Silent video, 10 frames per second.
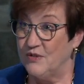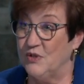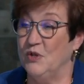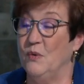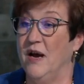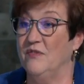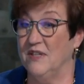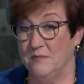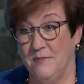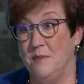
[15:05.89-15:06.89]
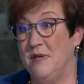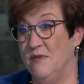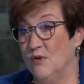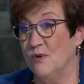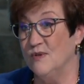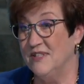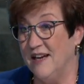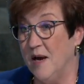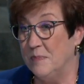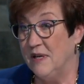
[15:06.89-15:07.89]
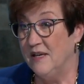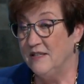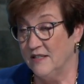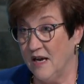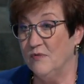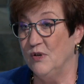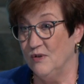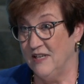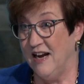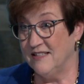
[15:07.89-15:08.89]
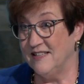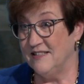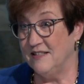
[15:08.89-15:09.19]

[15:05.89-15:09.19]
So you have to maybe even gross it up to cover your taxes.